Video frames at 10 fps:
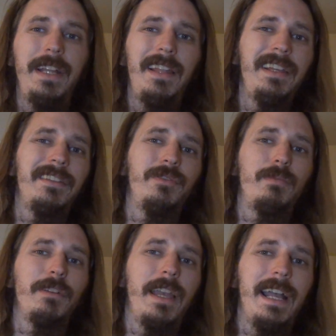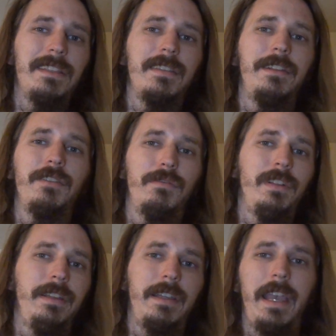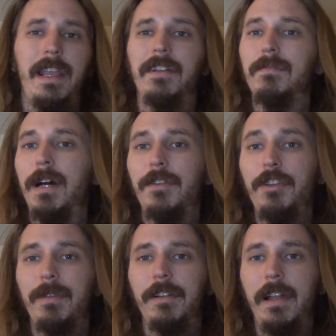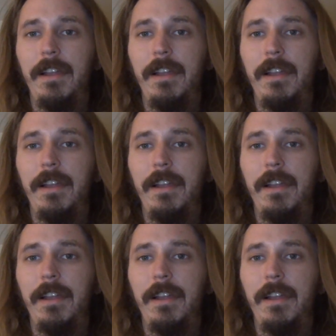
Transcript: not like normal cats that don't really care about human